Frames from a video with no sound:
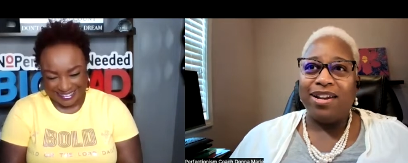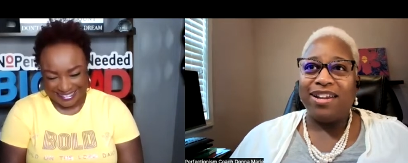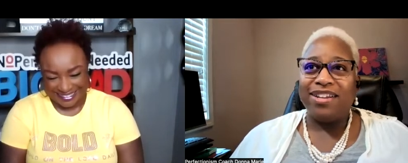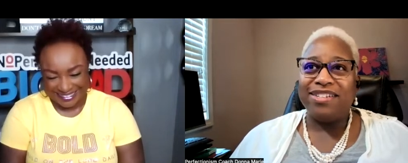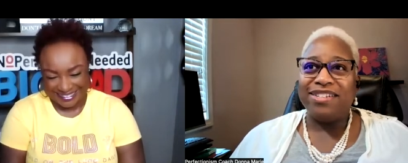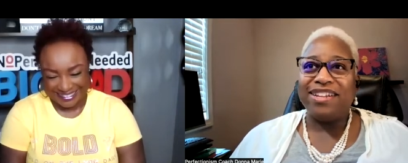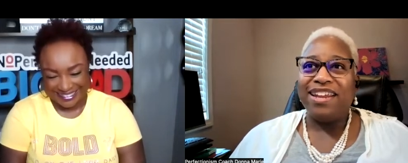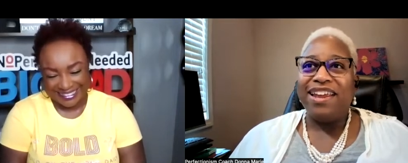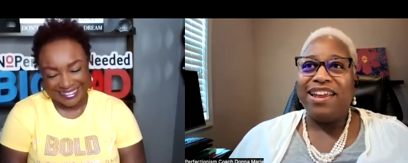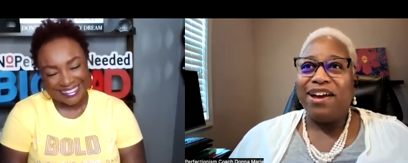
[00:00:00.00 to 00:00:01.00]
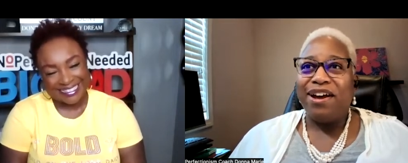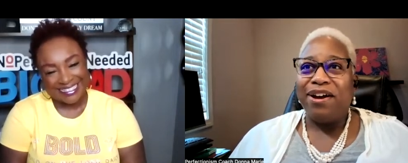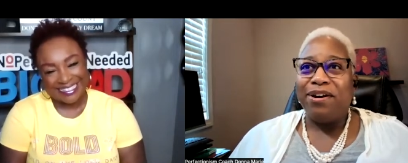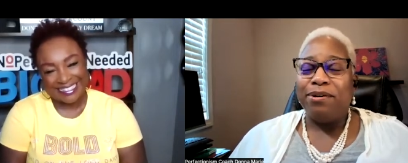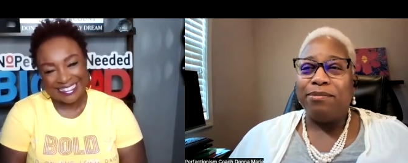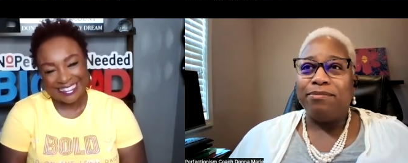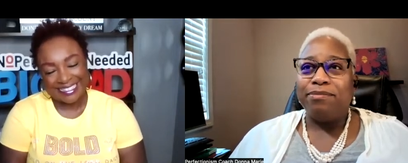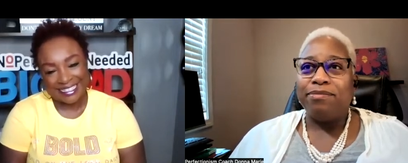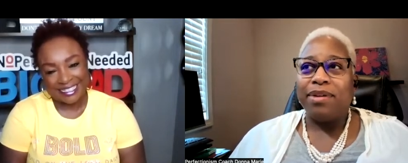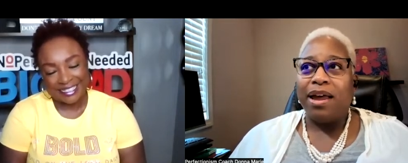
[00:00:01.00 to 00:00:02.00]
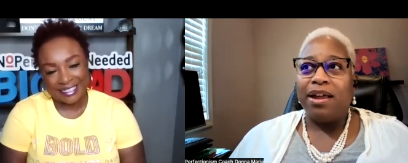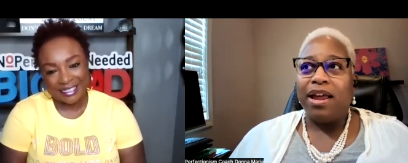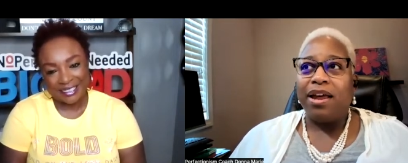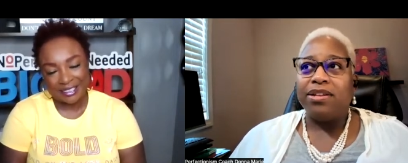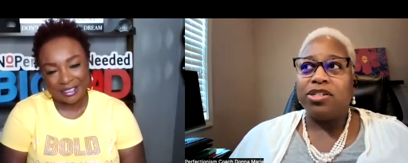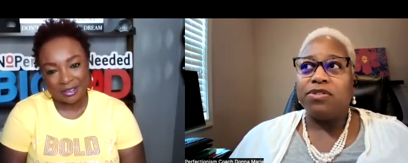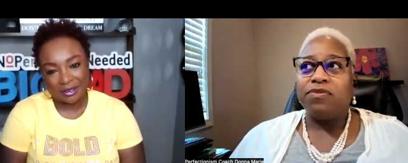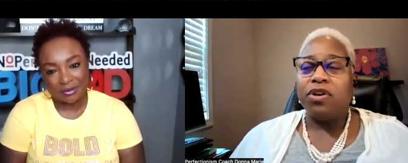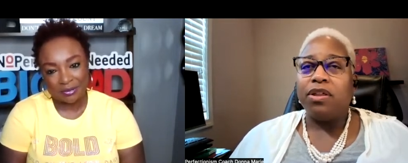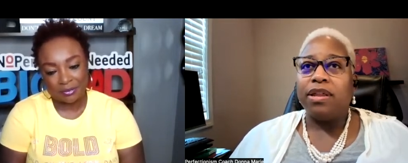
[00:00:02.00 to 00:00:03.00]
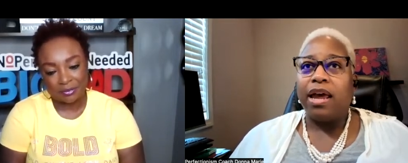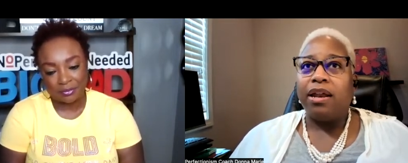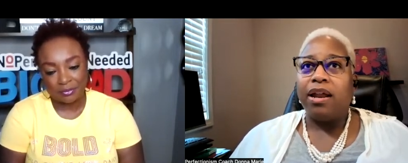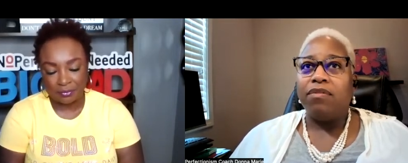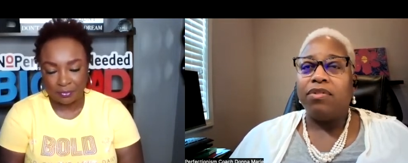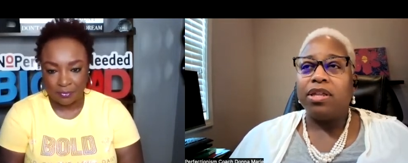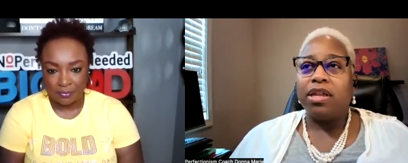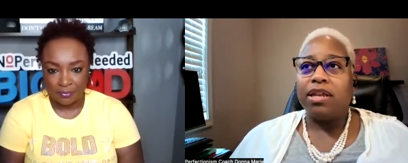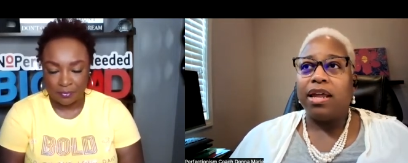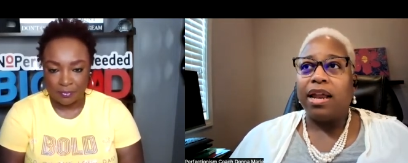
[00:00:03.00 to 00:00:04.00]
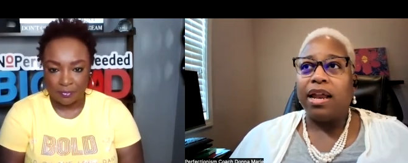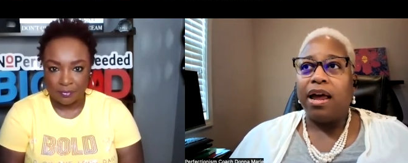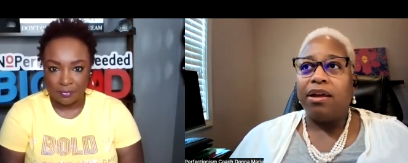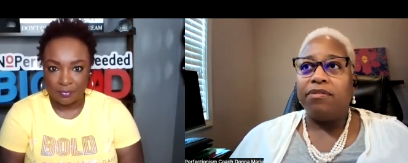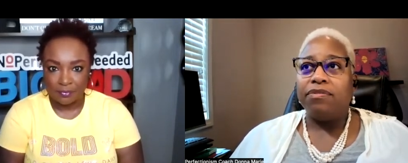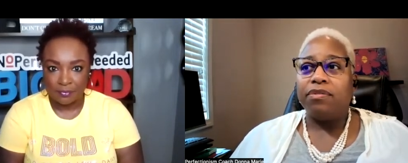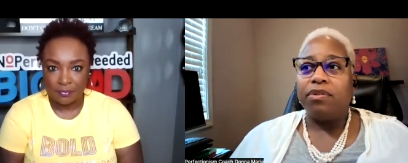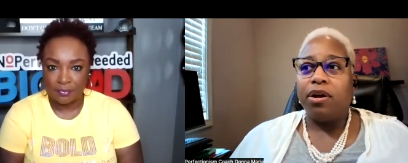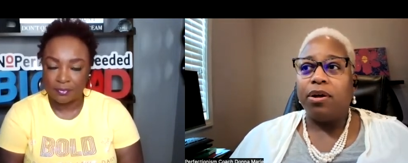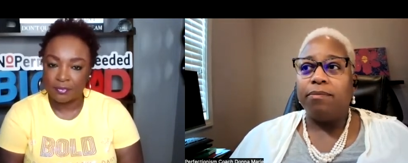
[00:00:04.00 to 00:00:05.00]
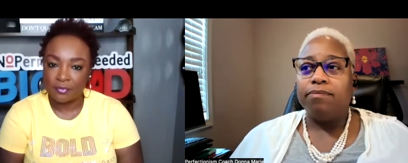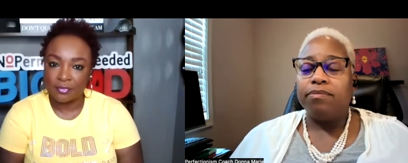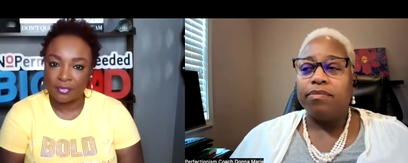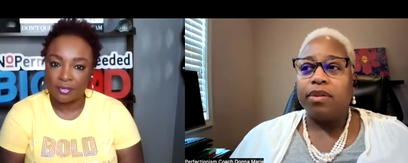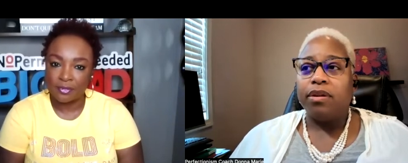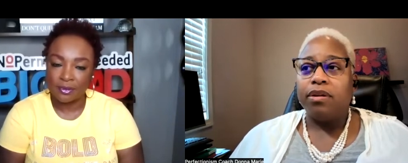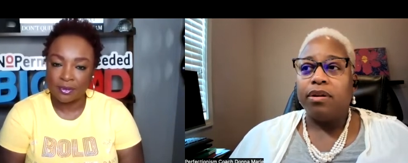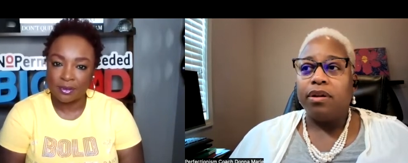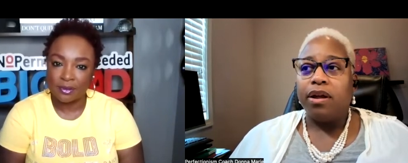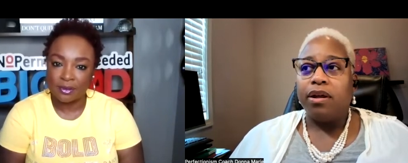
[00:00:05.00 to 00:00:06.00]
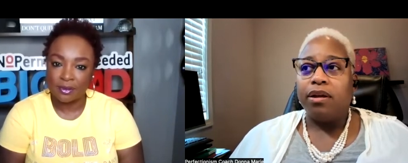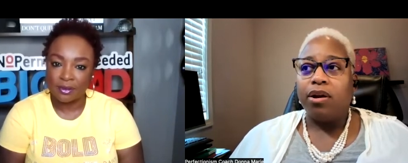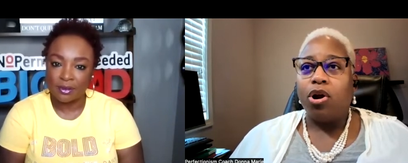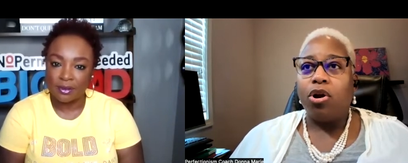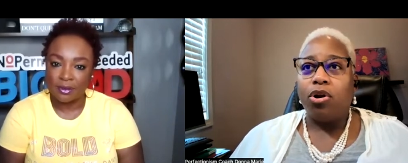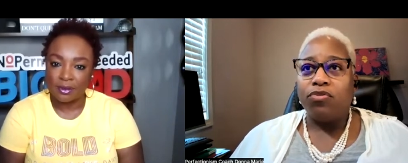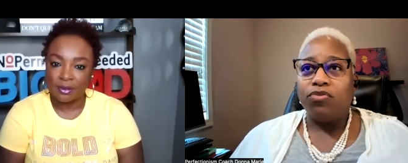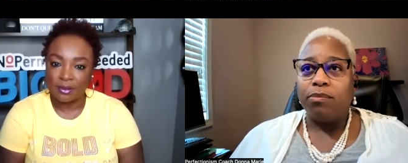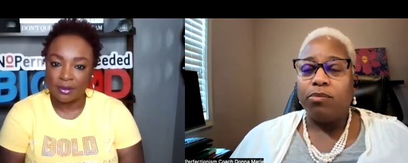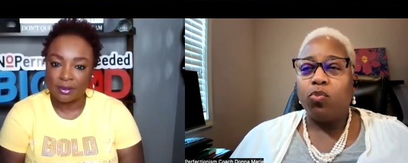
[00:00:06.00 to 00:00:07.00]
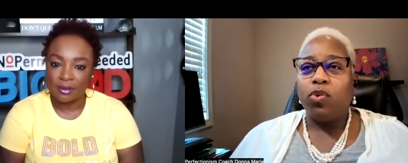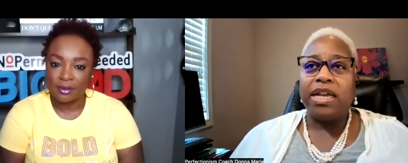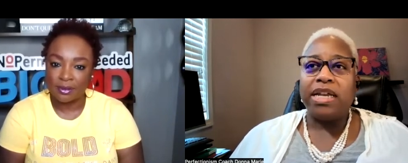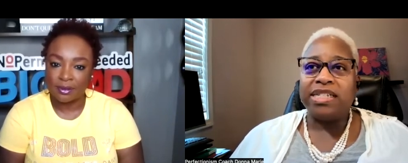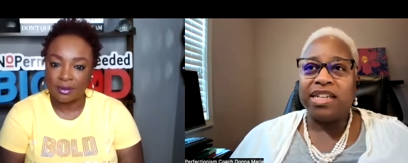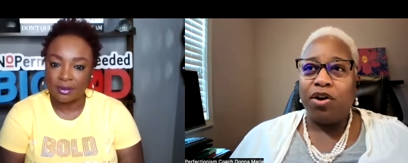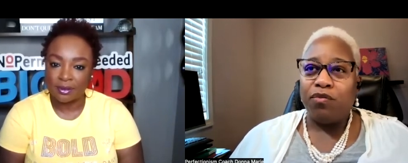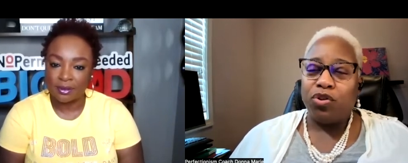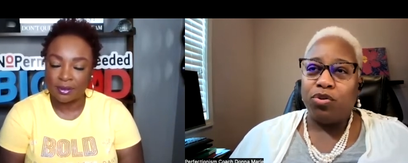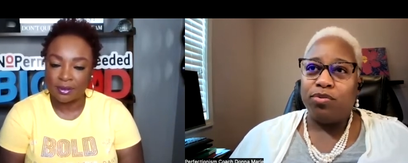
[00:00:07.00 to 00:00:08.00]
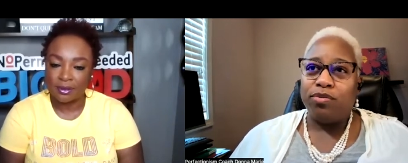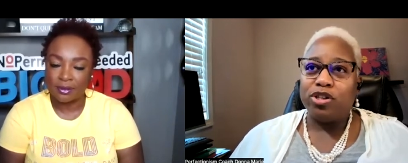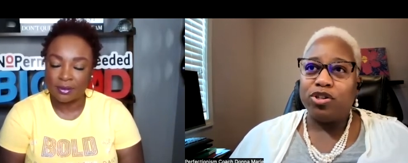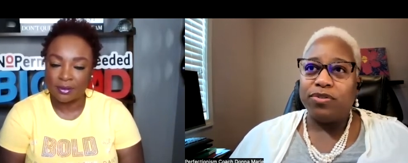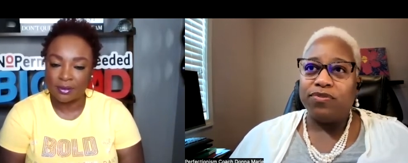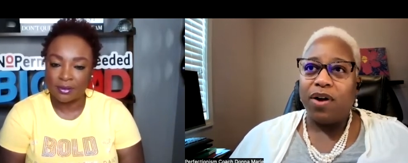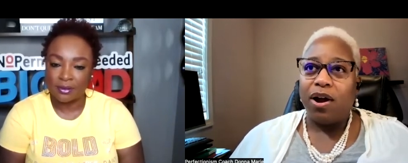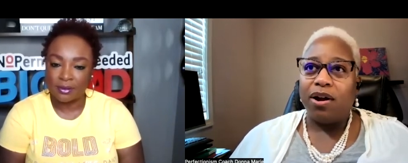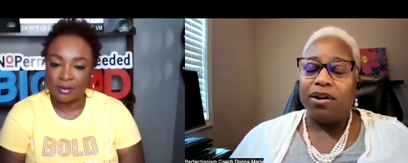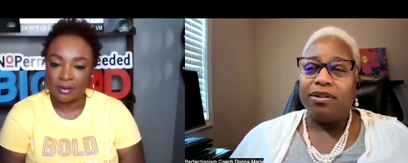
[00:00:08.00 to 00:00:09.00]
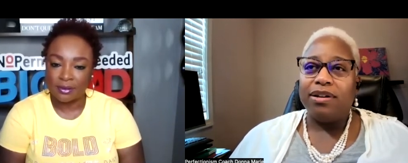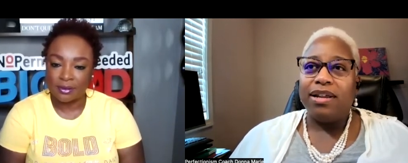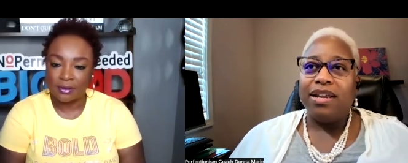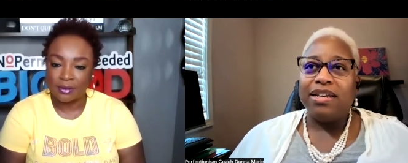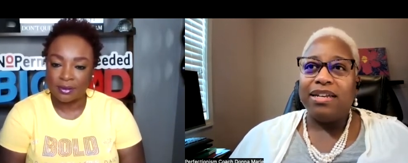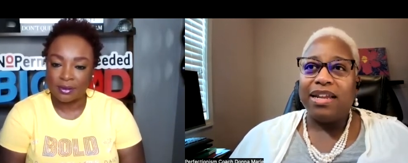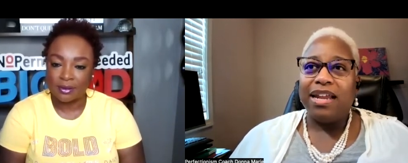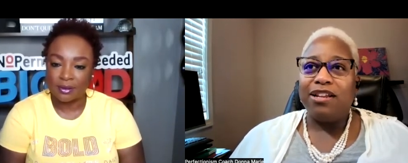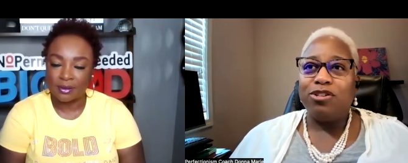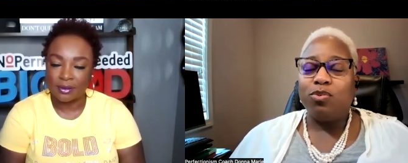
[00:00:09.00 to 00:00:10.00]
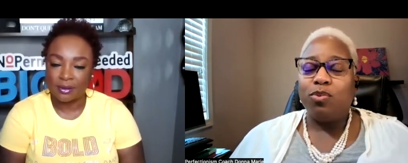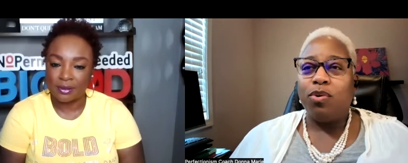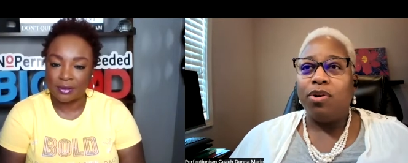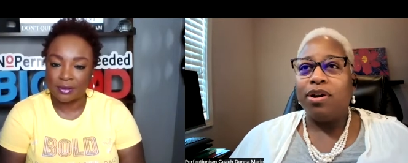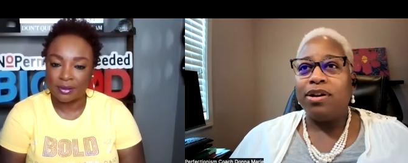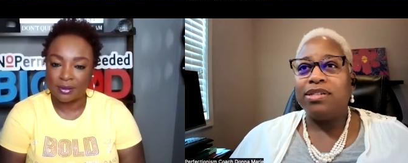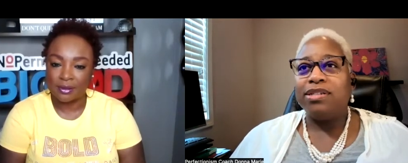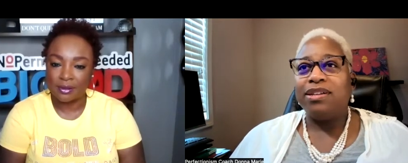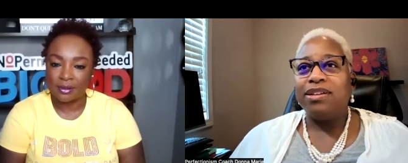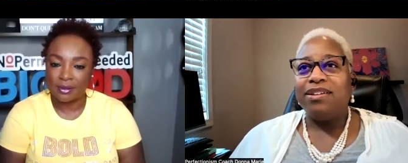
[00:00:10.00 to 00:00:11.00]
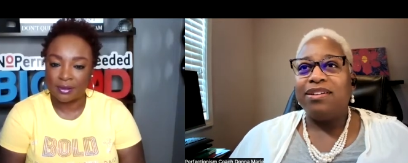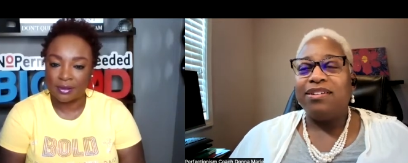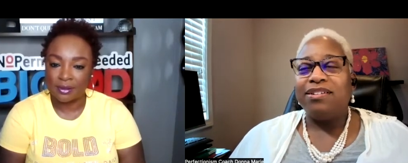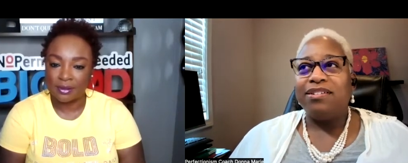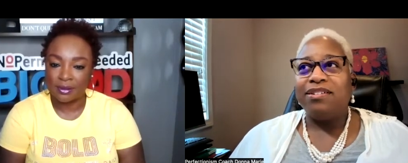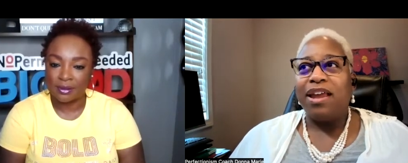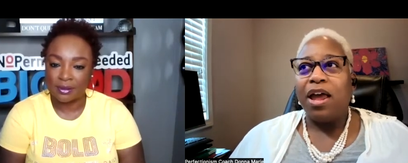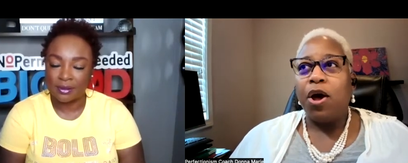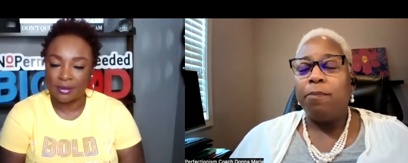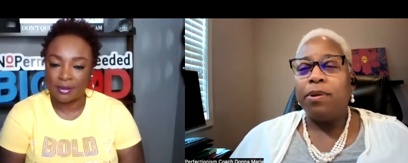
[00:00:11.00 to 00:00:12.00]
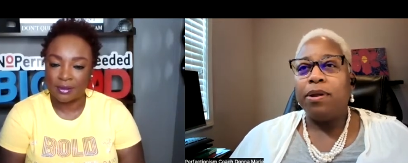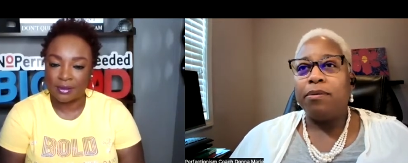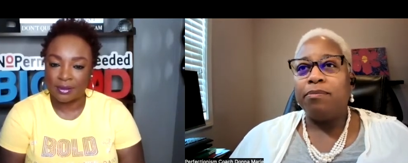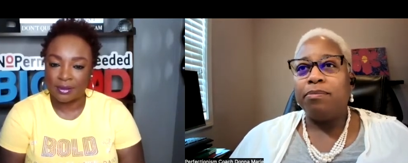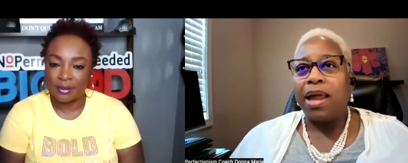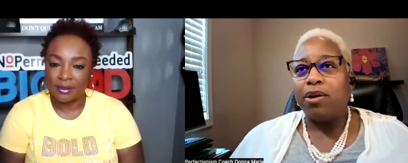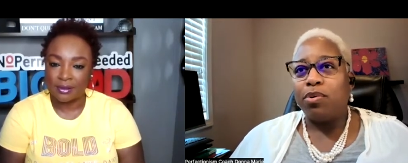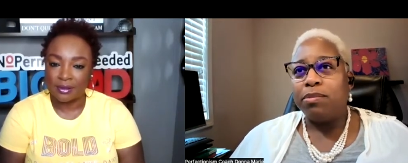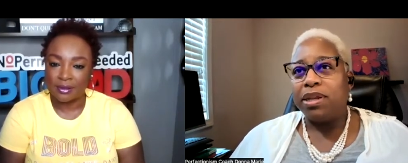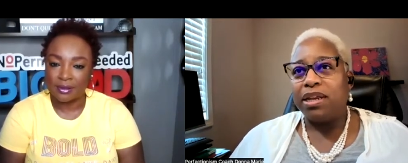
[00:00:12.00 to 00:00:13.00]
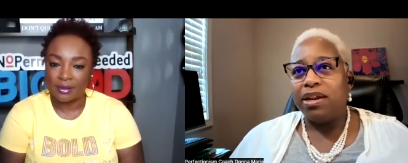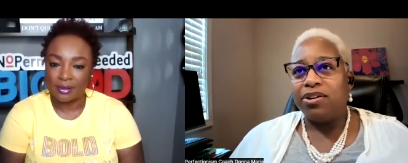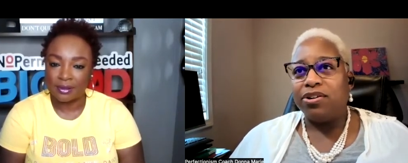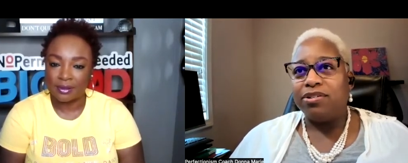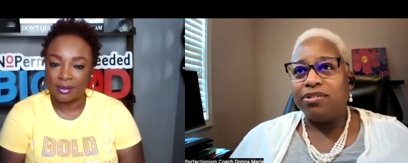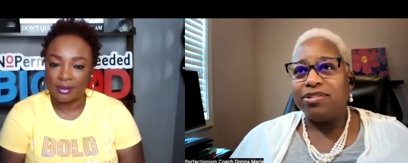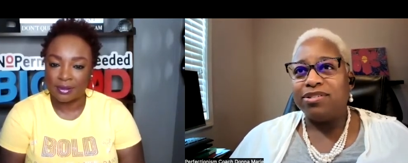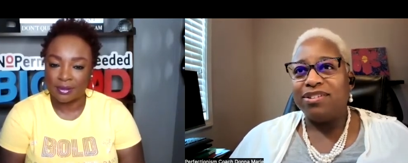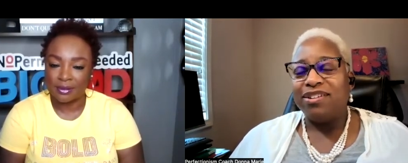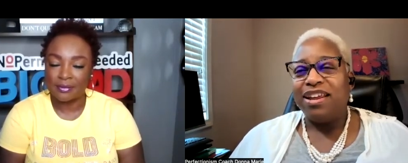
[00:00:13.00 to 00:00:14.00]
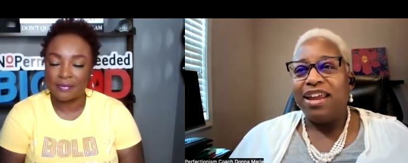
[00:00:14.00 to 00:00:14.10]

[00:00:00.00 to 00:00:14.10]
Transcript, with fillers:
Speaker 1: audience. Um, I, I just feel that everything that I've um, uh, heard from you, witnessed of you so far, lean towards helping Black women leaders.